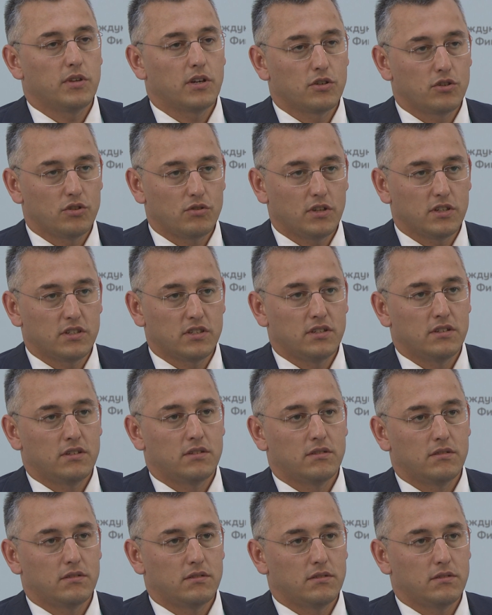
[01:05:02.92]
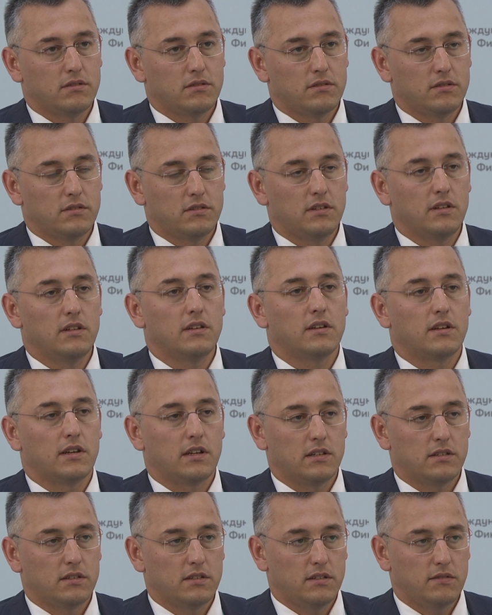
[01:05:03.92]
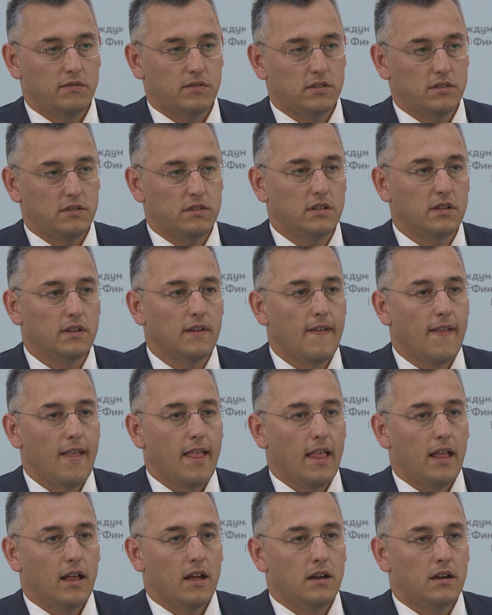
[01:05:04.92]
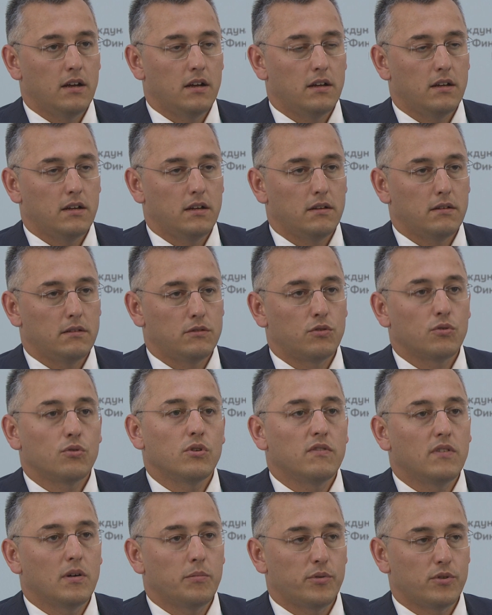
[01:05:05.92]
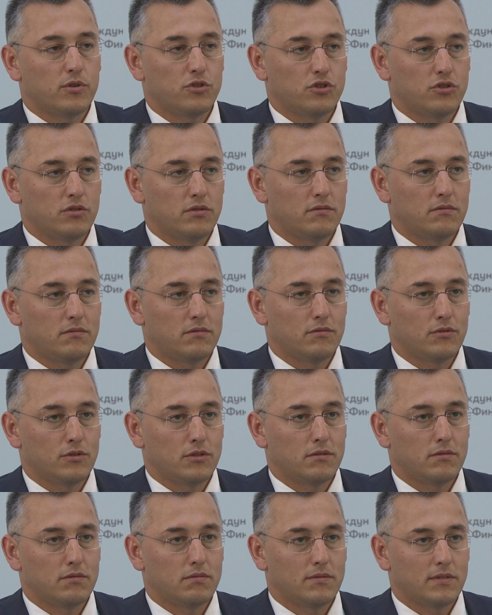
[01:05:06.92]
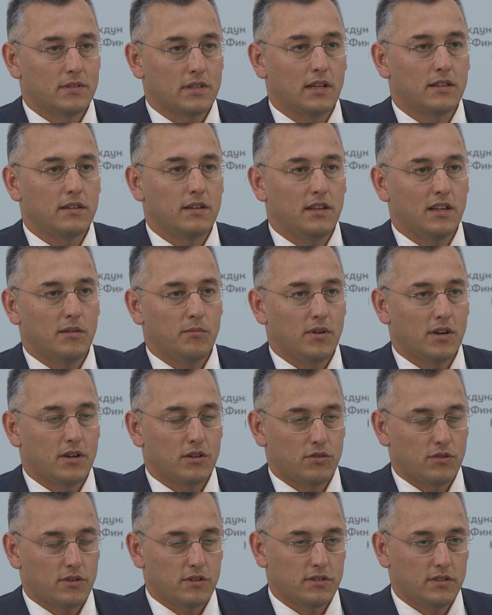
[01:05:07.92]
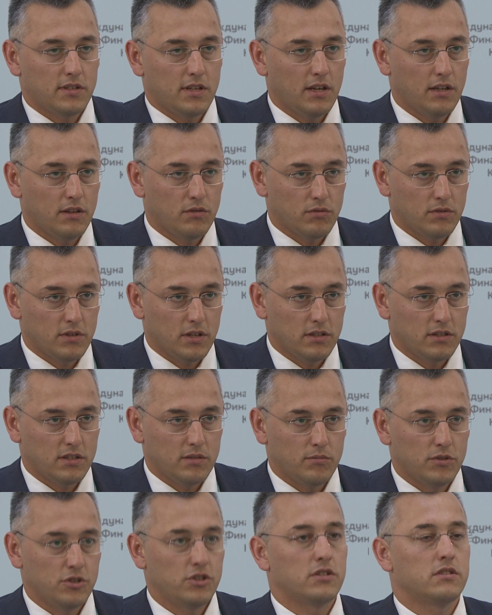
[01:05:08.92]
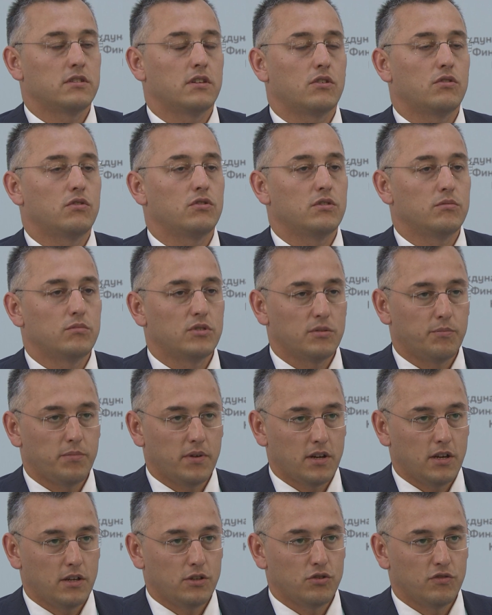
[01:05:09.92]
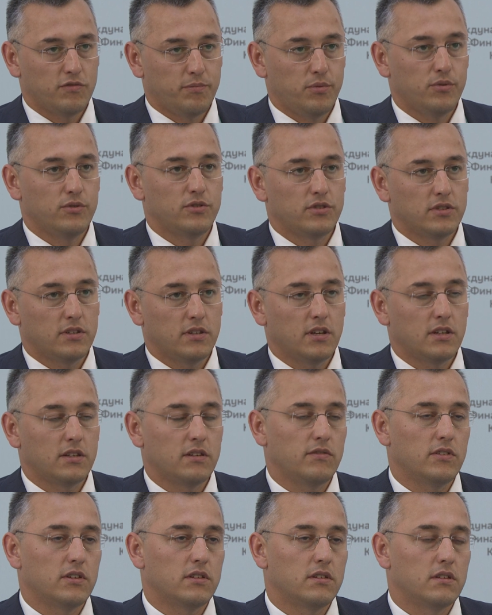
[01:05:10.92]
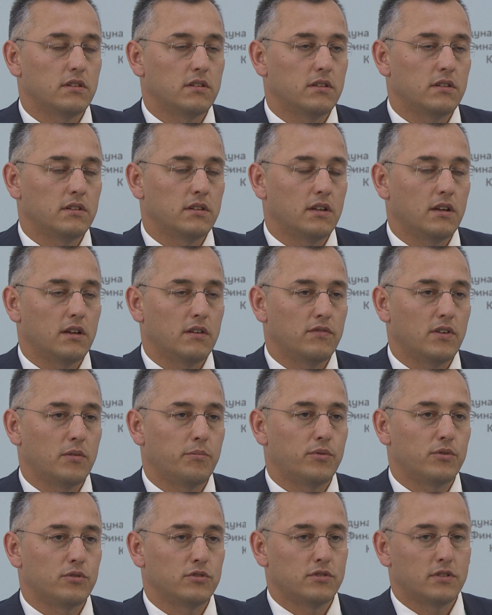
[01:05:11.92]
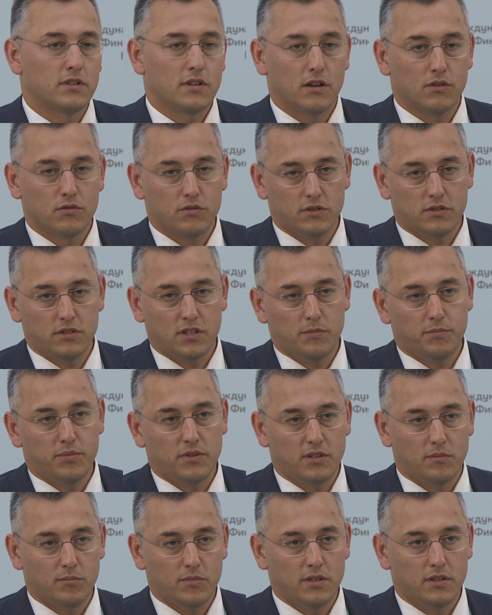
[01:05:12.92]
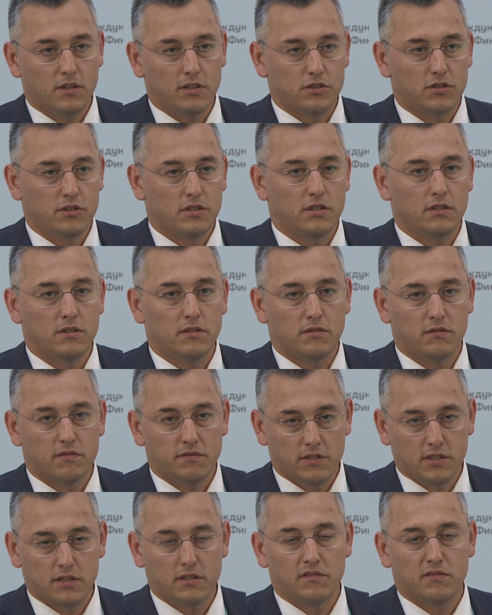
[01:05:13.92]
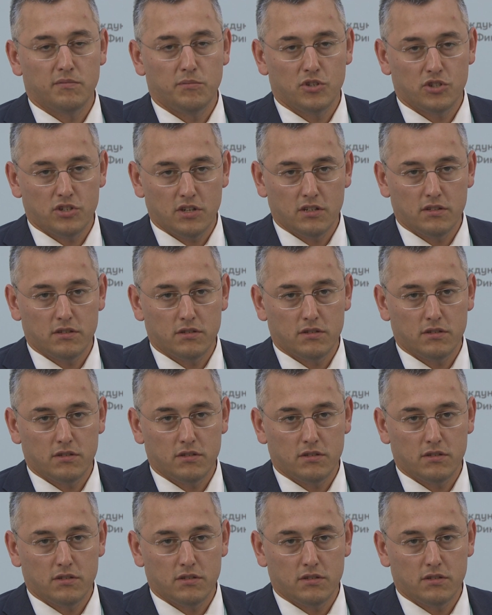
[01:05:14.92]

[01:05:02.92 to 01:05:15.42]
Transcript: within our monitoring framework, we can tell you that the situation differs. With the dilemma we're facing, we're still searching for an answer to a question